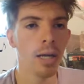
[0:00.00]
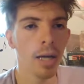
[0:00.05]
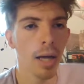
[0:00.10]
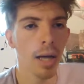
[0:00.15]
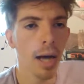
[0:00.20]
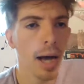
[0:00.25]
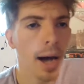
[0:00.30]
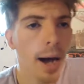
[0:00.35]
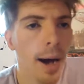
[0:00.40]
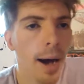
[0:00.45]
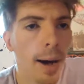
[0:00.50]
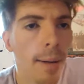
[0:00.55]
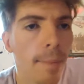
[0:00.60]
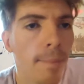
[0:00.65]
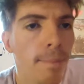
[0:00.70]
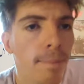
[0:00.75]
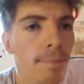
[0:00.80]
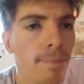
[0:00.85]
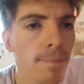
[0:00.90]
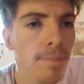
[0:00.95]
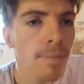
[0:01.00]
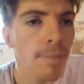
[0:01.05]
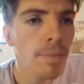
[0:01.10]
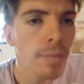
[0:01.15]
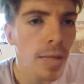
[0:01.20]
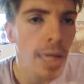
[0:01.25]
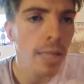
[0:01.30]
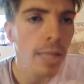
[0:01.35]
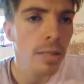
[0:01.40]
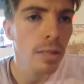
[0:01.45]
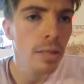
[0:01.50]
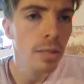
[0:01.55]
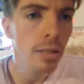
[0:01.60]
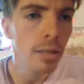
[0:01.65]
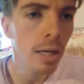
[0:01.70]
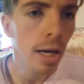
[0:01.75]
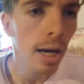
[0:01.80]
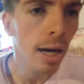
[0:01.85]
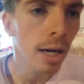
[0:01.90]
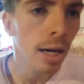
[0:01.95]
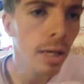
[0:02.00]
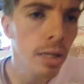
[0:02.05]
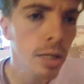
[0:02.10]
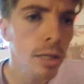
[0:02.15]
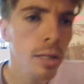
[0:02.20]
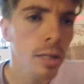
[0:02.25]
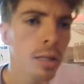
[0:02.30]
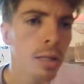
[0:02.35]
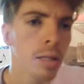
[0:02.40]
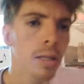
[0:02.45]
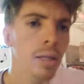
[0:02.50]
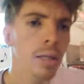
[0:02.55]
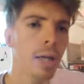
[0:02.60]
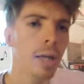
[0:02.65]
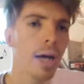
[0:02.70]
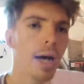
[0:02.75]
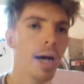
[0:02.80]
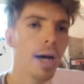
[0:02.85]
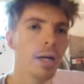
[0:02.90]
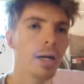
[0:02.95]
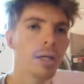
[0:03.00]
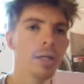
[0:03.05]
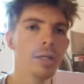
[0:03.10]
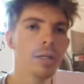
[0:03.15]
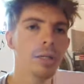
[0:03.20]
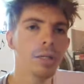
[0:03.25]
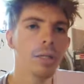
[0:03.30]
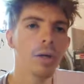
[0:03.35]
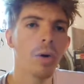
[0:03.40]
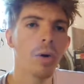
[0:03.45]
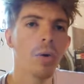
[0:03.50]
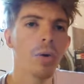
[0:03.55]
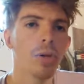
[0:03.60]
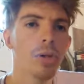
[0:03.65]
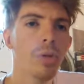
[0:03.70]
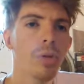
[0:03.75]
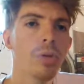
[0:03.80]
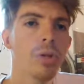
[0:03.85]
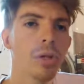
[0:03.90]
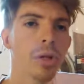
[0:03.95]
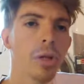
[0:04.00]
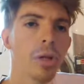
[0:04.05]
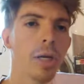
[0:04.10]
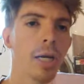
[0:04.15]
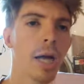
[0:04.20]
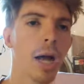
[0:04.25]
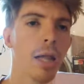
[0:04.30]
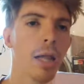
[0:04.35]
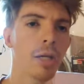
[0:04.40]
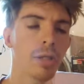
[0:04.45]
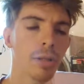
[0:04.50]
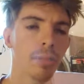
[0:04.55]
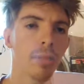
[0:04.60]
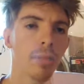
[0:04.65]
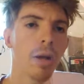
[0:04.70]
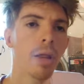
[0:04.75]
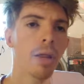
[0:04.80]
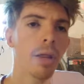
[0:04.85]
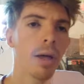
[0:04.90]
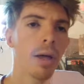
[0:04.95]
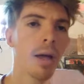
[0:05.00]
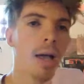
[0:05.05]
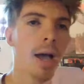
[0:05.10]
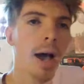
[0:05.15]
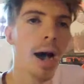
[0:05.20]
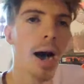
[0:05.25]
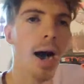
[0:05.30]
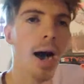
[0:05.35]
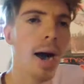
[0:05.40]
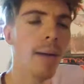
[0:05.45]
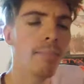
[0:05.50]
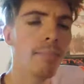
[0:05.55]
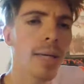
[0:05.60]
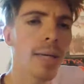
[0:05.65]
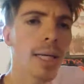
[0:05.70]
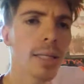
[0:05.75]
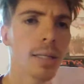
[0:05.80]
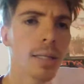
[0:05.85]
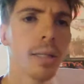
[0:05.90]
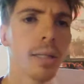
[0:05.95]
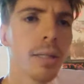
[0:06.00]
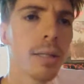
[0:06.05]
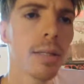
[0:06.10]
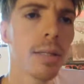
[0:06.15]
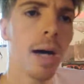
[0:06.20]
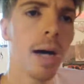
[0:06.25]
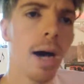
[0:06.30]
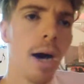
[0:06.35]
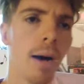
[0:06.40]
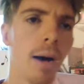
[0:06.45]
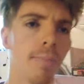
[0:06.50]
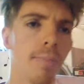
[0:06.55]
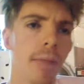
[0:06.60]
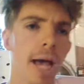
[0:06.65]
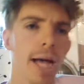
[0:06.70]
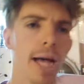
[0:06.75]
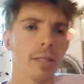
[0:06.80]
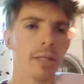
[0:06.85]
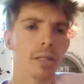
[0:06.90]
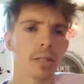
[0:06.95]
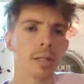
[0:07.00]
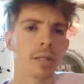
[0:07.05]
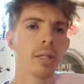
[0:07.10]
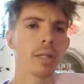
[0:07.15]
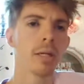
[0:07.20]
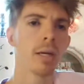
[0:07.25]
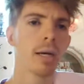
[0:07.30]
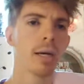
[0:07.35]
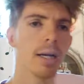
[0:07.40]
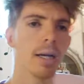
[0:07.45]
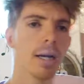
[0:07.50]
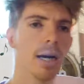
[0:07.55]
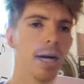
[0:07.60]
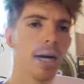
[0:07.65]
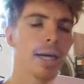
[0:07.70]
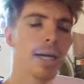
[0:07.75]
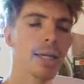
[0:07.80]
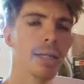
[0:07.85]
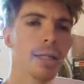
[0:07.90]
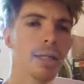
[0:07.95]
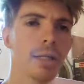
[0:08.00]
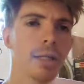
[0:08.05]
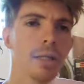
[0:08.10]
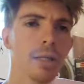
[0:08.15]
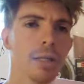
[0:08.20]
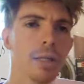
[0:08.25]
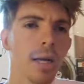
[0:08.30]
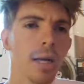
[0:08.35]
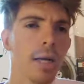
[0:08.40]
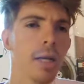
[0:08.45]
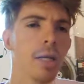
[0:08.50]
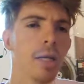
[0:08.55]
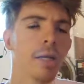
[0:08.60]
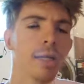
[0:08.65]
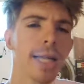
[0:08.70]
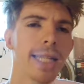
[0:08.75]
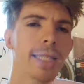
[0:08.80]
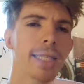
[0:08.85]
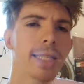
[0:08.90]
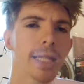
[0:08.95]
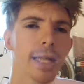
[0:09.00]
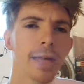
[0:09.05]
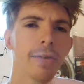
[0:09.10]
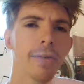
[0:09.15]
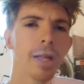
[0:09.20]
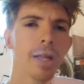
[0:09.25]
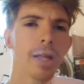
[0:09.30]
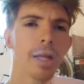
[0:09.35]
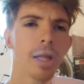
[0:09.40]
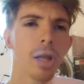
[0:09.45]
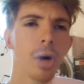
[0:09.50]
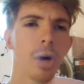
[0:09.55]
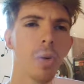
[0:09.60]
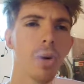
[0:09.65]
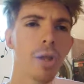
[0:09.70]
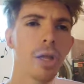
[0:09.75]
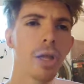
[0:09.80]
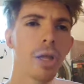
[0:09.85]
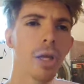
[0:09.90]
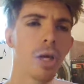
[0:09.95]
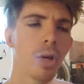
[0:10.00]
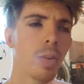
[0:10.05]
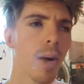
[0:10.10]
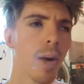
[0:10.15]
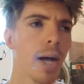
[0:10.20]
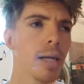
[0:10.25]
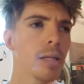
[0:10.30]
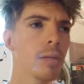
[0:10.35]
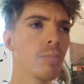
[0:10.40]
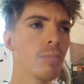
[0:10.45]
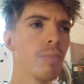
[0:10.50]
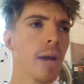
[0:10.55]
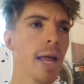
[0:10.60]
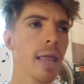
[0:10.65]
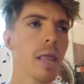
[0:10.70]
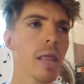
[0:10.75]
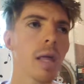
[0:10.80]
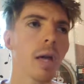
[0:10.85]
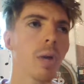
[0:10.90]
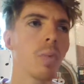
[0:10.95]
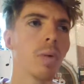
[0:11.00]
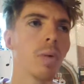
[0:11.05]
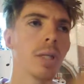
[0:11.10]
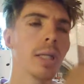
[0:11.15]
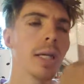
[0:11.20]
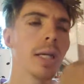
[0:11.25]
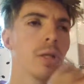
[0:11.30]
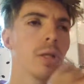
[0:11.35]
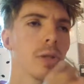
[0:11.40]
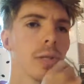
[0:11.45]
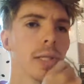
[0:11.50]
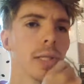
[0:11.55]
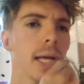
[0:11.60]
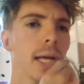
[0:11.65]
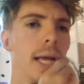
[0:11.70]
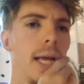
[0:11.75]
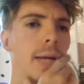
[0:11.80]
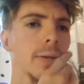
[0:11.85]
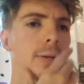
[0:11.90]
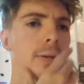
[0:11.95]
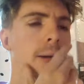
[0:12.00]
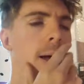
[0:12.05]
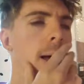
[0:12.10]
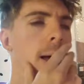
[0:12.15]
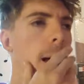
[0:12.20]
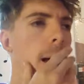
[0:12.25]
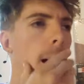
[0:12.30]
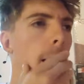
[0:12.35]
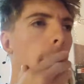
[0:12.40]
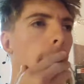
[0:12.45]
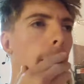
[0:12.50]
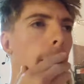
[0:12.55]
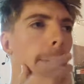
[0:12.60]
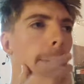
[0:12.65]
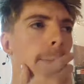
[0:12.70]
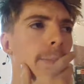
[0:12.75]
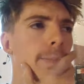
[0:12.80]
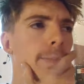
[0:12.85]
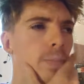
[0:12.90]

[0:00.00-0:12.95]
um, that's uh, uh, or two hundred thirty dollars a month. Uh, makes sense. Um, that's uh, that's significantly lower than the U.S. But I think what's interesting is um,